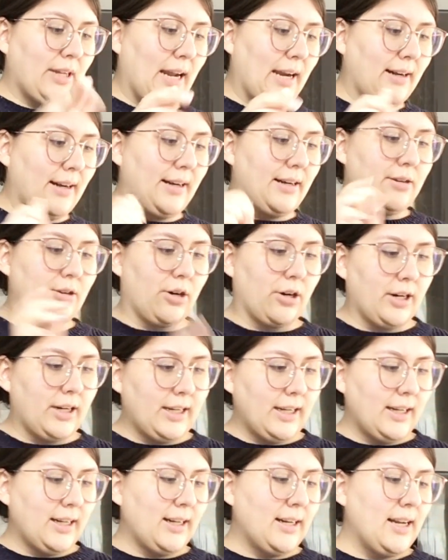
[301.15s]
and I
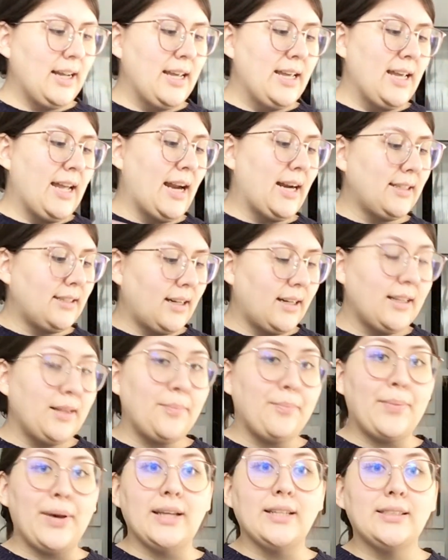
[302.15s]
darken, and it's not in the
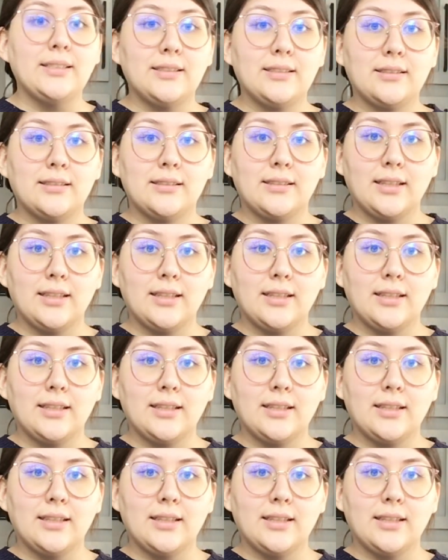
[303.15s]
best